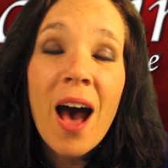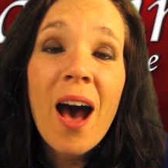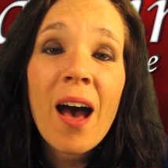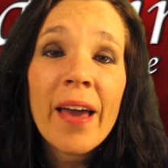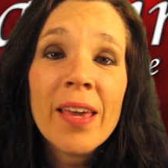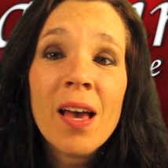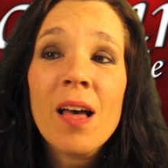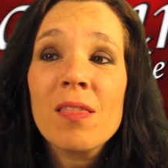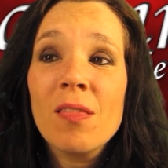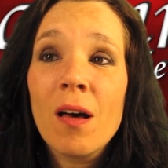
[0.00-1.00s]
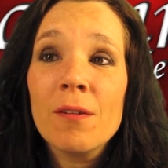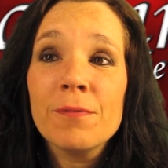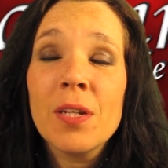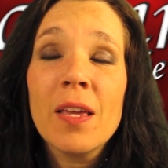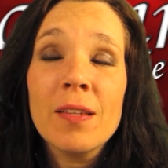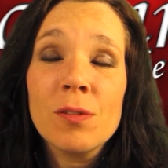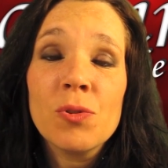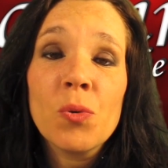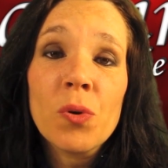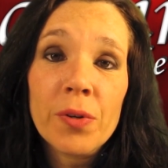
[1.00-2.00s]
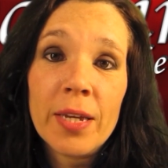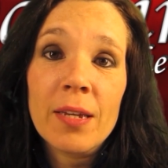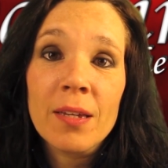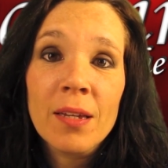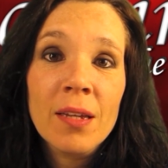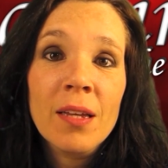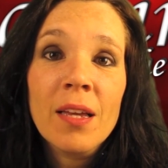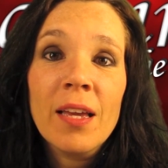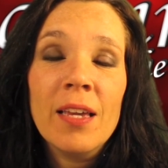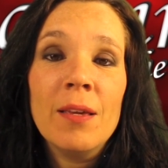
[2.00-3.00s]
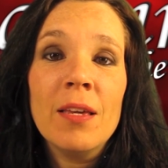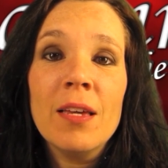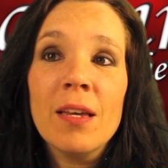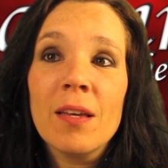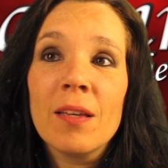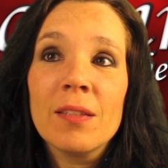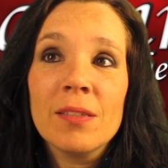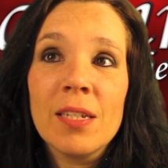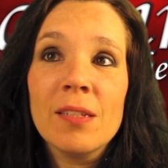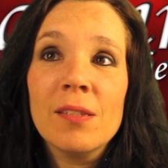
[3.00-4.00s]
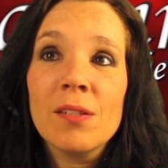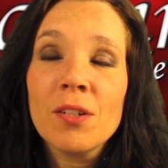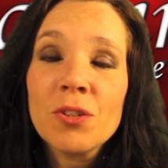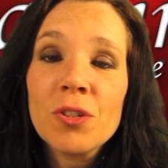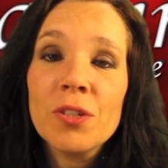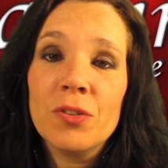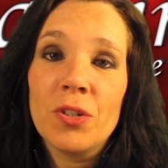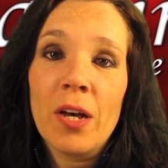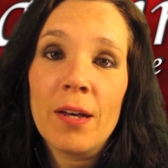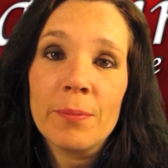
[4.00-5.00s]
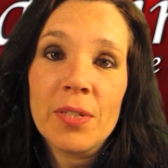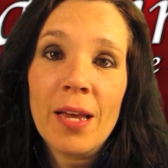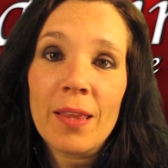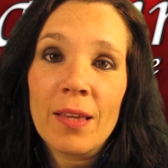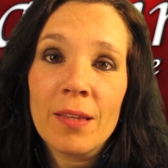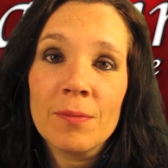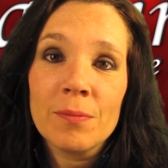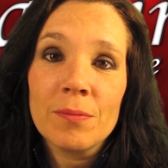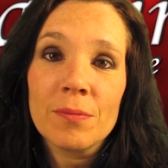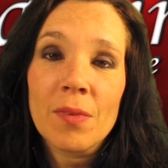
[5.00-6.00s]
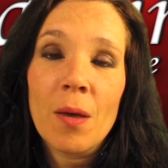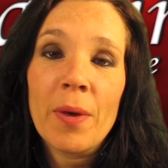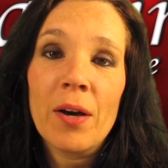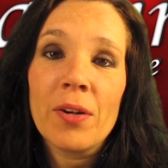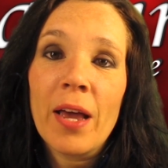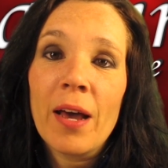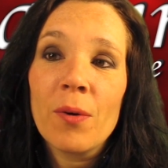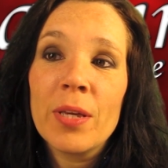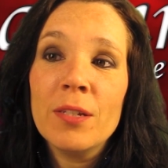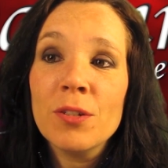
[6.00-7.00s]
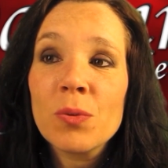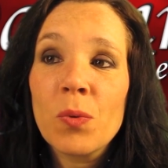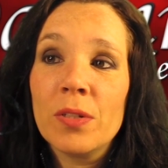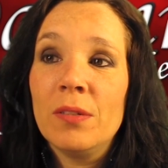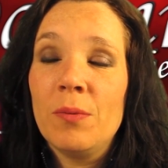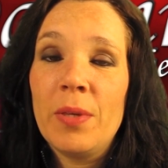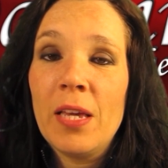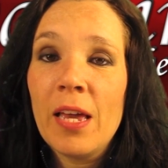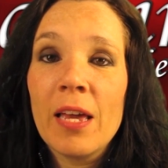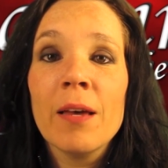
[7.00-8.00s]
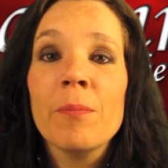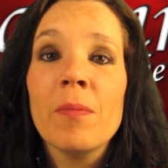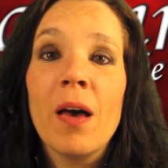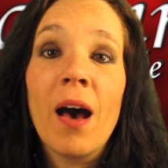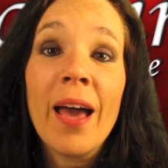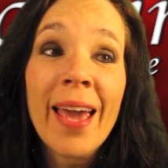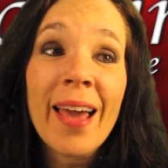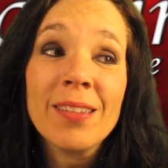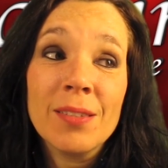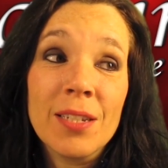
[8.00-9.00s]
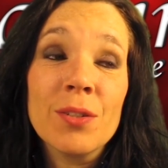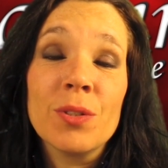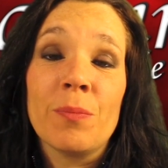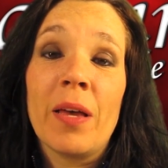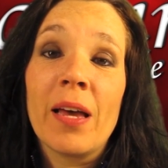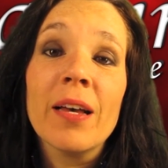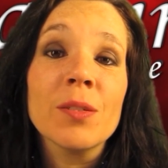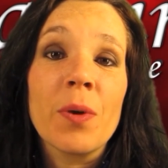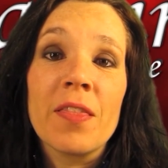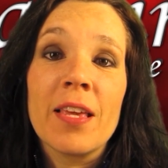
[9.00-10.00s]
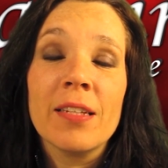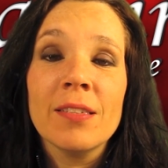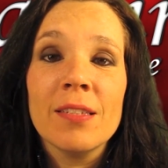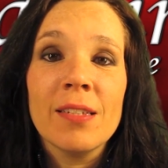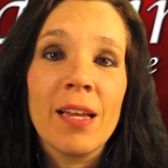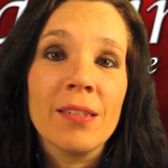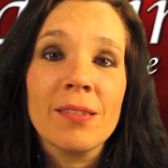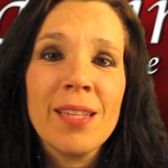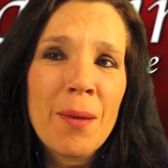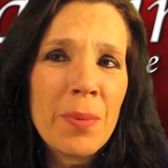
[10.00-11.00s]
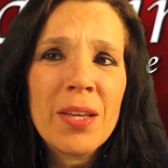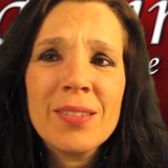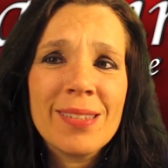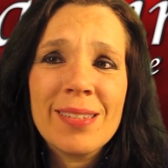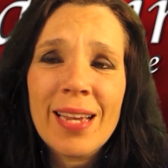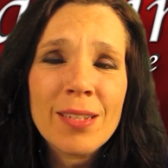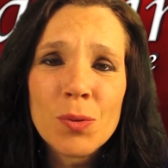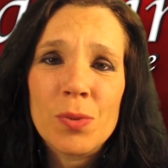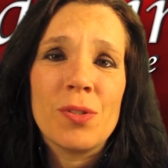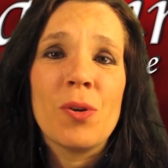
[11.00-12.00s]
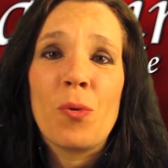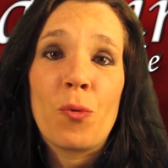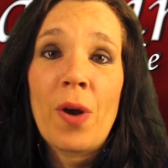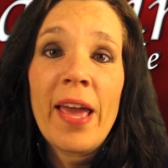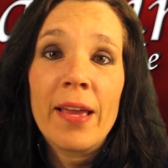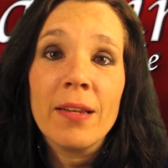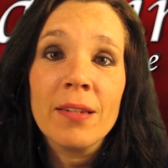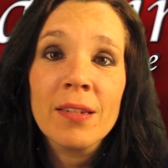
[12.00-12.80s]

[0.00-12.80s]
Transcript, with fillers: I loved his story. He did such a good job telling about how he just wanted to be him. I had tears in my eyes by the end of the dance, not because the dance was so great,